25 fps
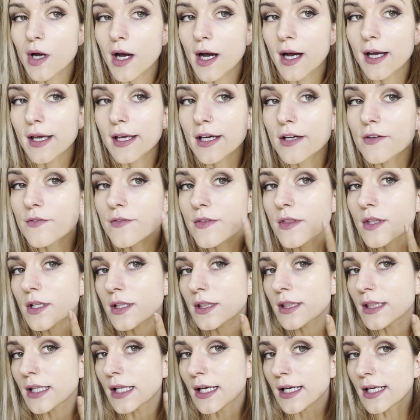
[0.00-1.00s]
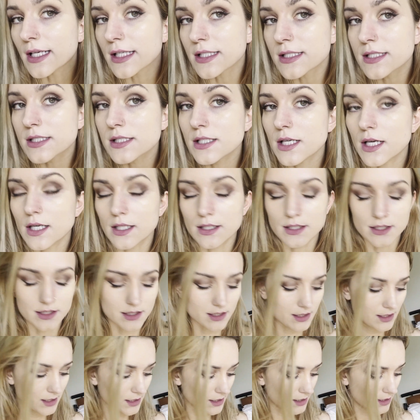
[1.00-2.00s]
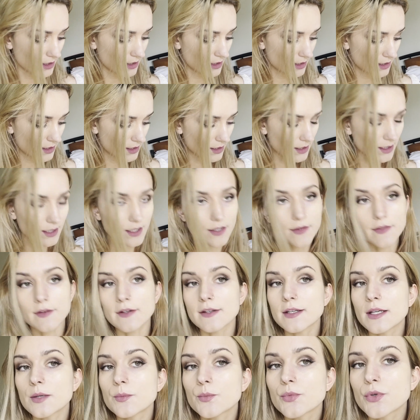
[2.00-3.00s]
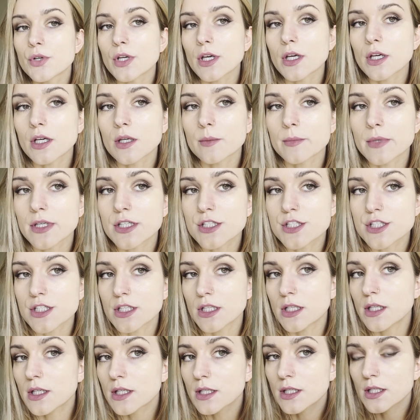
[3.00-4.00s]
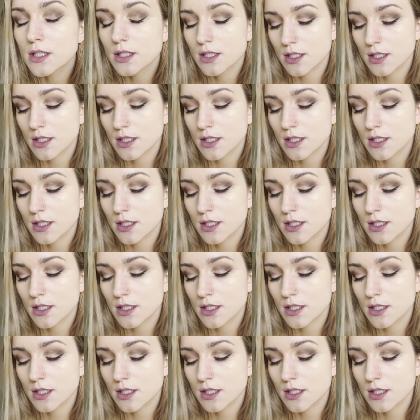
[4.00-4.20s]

I have the lightest color that I'm putting on my cheek.